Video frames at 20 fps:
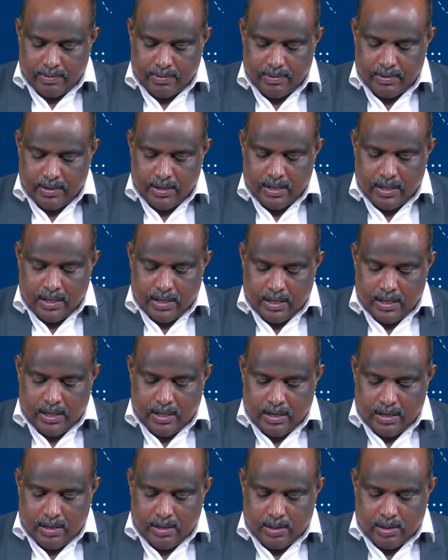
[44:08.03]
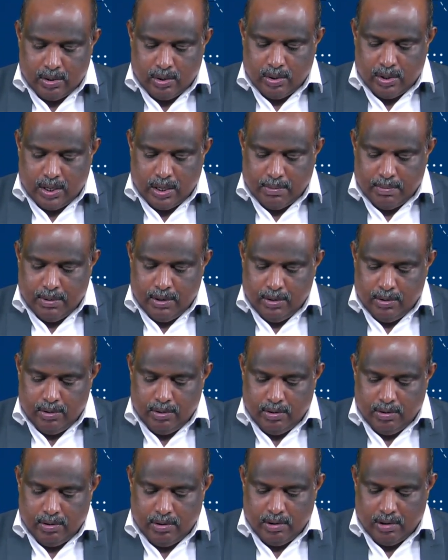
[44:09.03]
of rho
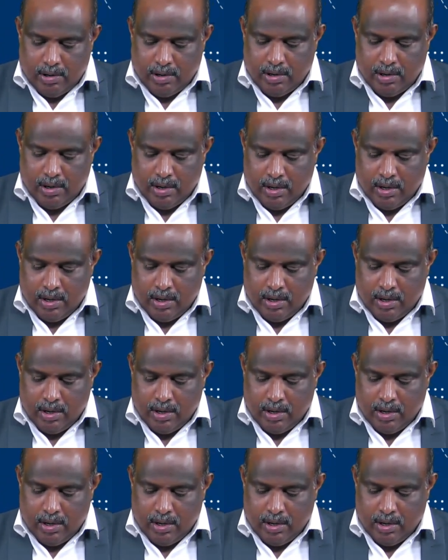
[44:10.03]
w